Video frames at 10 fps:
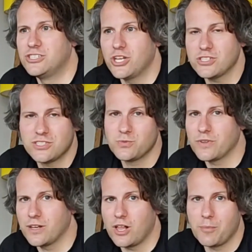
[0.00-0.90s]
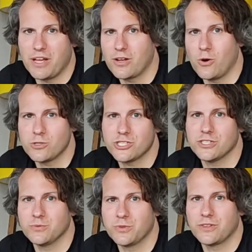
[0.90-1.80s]
just with a little bit of
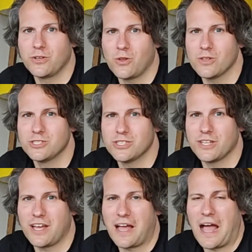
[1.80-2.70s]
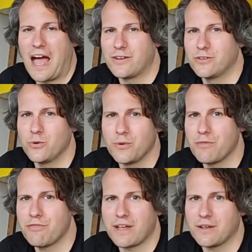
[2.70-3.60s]
caution with the knowledge that I don't
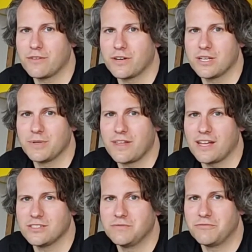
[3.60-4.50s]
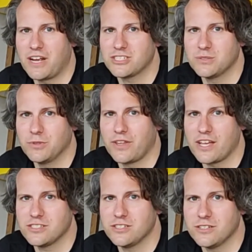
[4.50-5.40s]
think they're going to be that fashionable
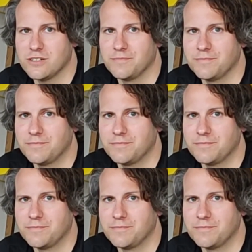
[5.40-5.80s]
next year.